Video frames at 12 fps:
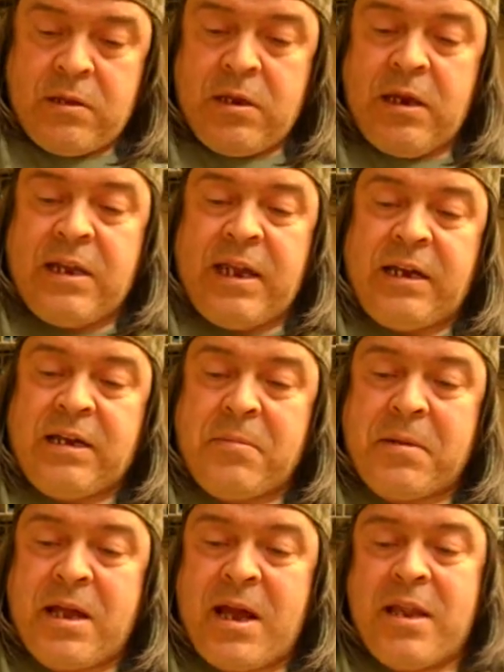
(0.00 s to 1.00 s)
It ain't
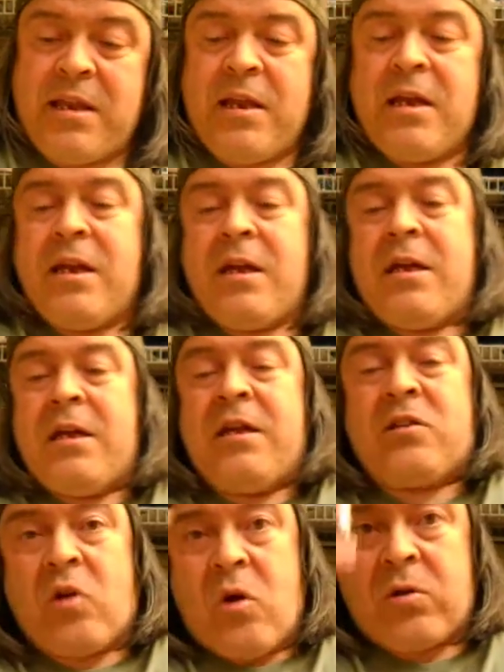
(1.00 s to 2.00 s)
coming out.
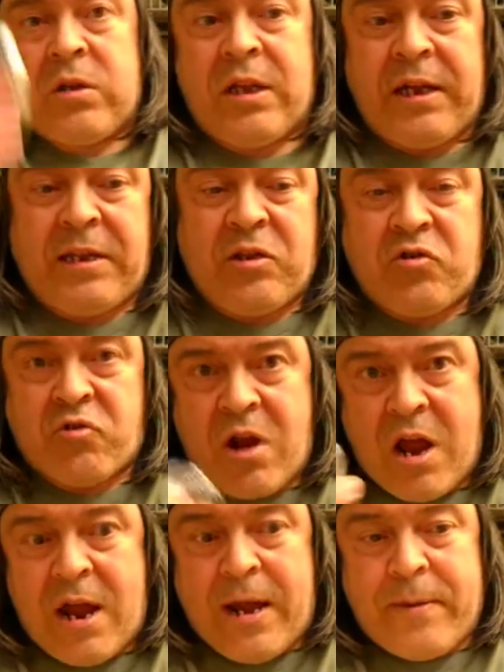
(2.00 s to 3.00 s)
It's all clean,
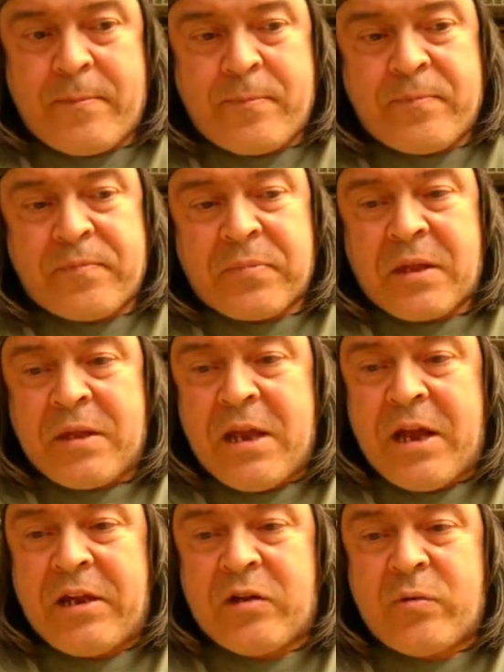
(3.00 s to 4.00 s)
dry.
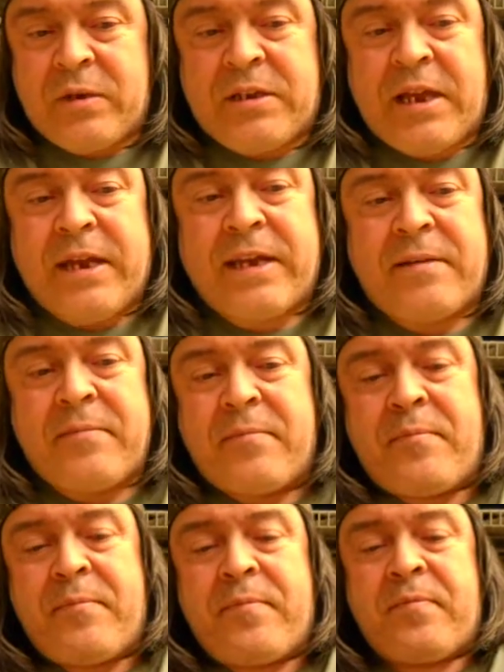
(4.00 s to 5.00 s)
Now you're going to take it,
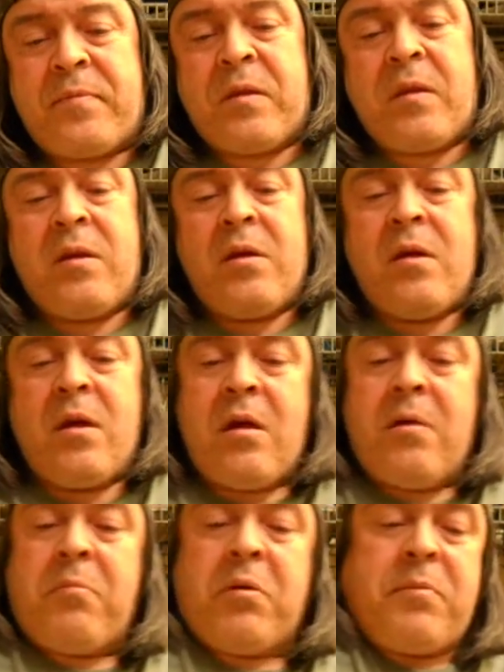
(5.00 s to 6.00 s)

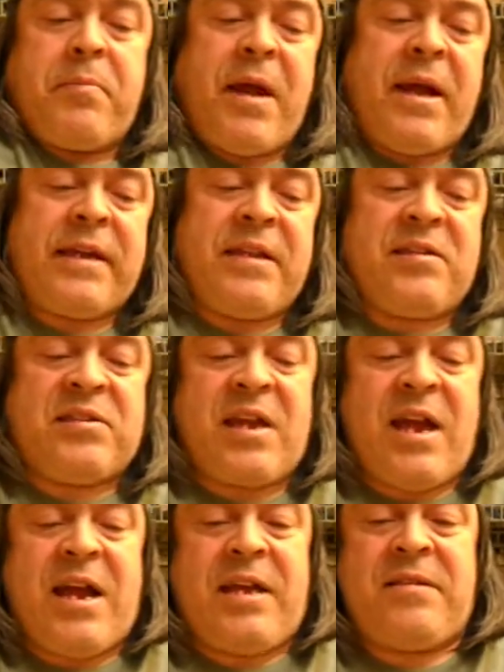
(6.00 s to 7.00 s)
put it back
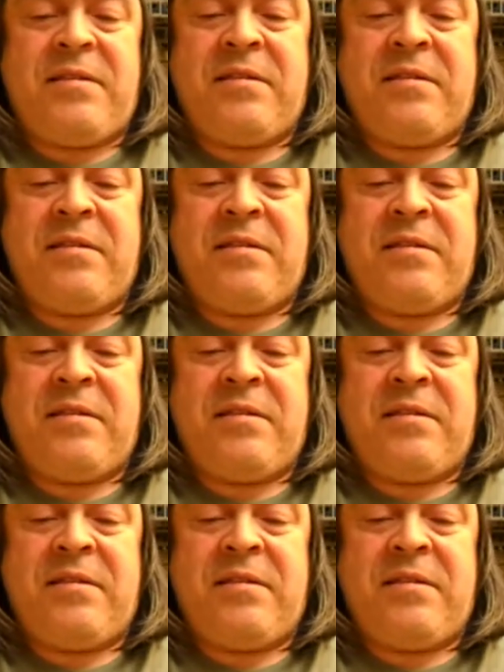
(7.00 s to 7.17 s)
inside